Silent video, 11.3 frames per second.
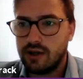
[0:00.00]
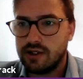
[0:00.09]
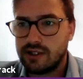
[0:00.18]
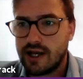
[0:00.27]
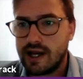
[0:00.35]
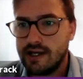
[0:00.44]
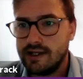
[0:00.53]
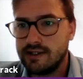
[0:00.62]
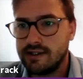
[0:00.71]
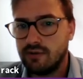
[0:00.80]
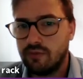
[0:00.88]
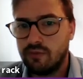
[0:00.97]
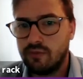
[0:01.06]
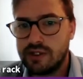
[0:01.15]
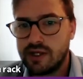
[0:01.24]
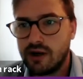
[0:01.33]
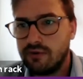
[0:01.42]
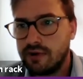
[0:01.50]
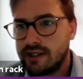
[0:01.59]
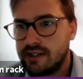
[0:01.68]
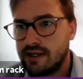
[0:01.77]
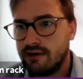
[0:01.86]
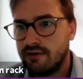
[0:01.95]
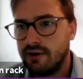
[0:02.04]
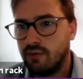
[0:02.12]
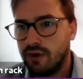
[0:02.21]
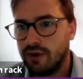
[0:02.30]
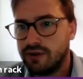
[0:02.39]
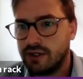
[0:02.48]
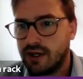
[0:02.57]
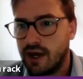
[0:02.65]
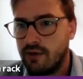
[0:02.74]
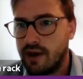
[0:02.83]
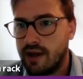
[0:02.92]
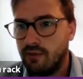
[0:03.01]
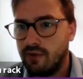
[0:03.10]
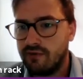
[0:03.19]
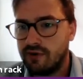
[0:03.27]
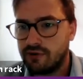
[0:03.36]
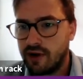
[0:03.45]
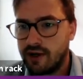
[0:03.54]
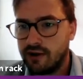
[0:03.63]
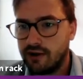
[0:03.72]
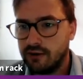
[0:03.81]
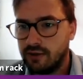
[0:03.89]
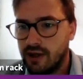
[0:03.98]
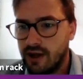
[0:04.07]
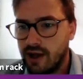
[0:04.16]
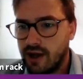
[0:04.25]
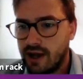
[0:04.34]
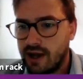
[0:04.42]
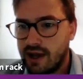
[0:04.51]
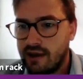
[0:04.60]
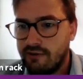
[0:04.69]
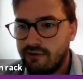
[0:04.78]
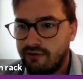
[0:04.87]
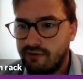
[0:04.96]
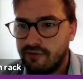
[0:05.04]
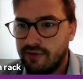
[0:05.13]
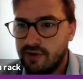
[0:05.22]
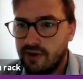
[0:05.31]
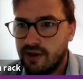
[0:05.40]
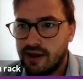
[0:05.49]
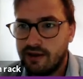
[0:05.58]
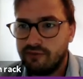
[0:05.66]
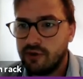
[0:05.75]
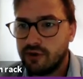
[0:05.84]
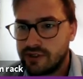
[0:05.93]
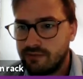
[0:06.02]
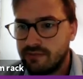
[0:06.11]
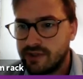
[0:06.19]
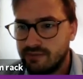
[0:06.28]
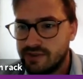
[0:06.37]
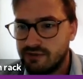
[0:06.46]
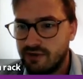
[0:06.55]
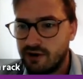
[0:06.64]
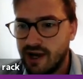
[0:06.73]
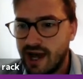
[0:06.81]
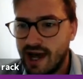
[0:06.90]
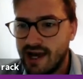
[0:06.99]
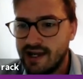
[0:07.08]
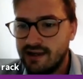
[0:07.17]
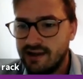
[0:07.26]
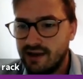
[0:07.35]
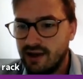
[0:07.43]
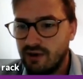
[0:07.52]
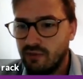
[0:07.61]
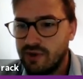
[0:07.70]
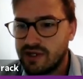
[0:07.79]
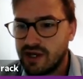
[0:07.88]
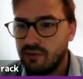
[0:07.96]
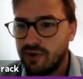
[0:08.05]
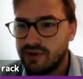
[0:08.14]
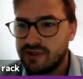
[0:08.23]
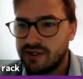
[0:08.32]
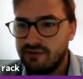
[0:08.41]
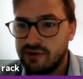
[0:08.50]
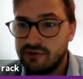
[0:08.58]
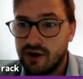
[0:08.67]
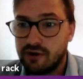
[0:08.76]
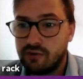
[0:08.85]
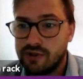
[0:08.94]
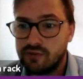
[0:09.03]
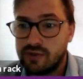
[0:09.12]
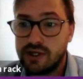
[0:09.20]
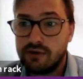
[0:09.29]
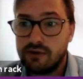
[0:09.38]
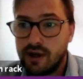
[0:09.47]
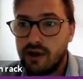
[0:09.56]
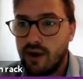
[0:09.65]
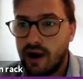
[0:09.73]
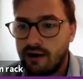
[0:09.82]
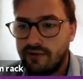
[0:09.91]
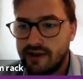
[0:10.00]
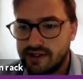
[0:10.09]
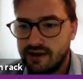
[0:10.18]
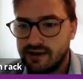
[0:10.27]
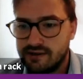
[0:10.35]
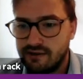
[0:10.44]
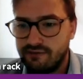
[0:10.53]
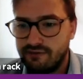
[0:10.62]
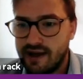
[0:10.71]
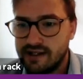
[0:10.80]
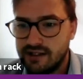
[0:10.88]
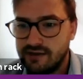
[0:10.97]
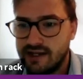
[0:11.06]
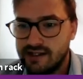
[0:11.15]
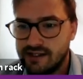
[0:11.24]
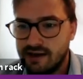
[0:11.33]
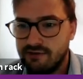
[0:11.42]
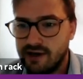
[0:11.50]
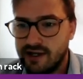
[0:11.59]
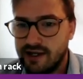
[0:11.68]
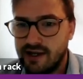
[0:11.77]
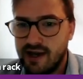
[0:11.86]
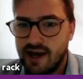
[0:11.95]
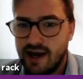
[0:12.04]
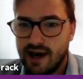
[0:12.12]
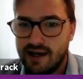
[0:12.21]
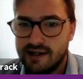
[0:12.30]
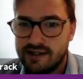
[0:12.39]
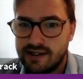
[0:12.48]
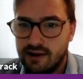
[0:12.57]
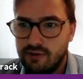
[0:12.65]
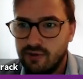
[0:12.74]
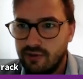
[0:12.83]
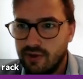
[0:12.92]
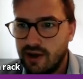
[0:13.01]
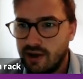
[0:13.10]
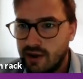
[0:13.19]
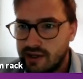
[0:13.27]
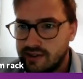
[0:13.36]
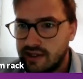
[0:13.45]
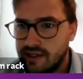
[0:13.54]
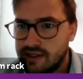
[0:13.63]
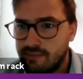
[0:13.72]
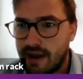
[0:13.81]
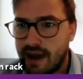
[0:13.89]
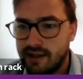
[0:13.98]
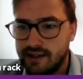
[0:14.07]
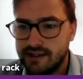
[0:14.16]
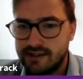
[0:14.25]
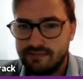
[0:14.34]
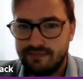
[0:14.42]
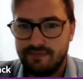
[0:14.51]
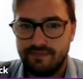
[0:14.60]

change, we don't necessarily want to go in with a trial if your symptoms are okay. We don't want to give a drug which we don't know how that's going to affect you necessarily, and so it's a balance.